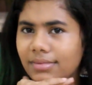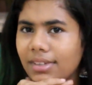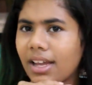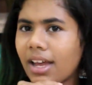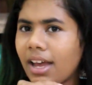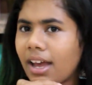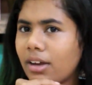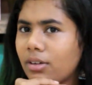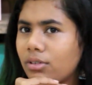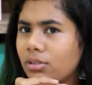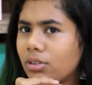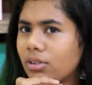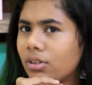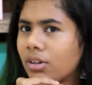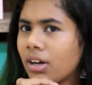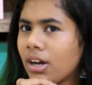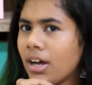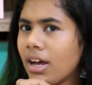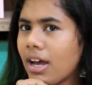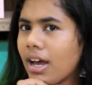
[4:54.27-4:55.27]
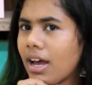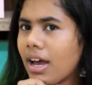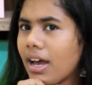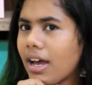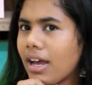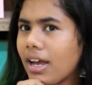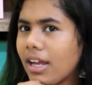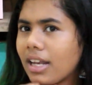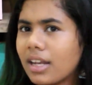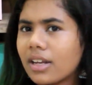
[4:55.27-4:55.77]
I don't know,
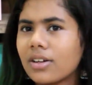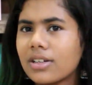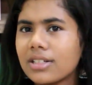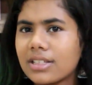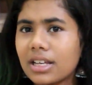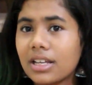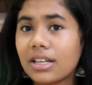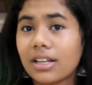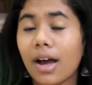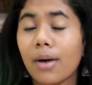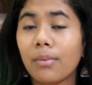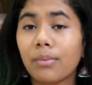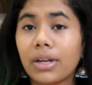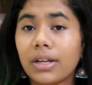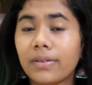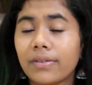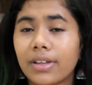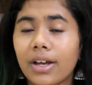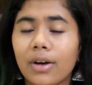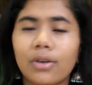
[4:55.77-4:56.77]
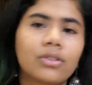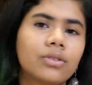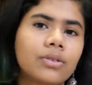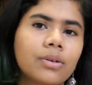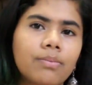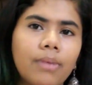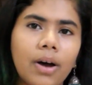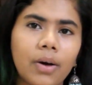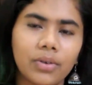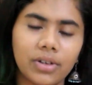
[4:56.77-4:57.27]
it looks incomplete without
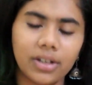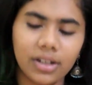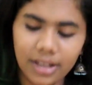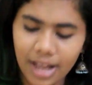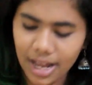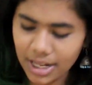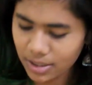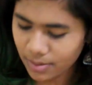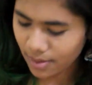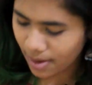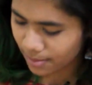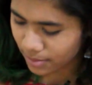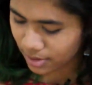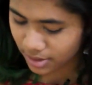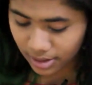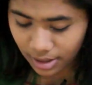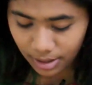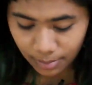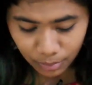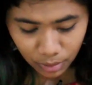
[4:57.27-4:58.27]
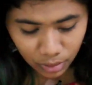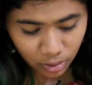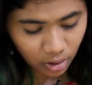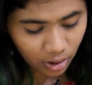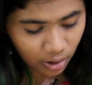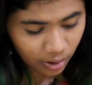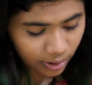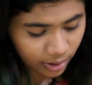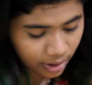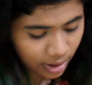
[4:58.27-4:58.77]
powder. That's why I'm just gonna put
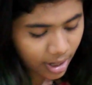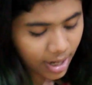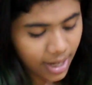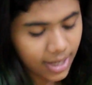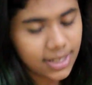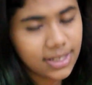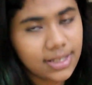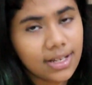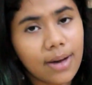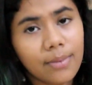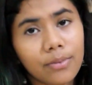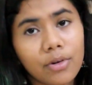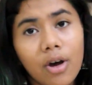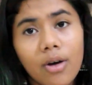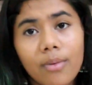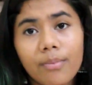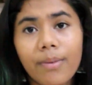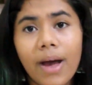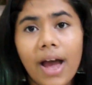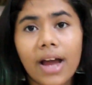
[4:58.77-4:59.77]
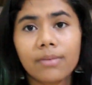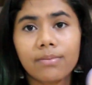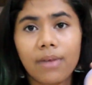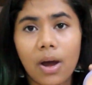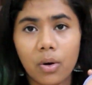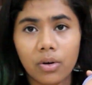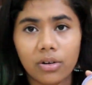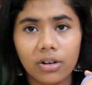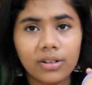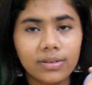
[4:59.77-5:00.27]
on some compact
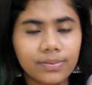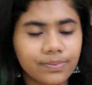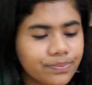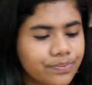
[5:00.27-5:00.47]
powder.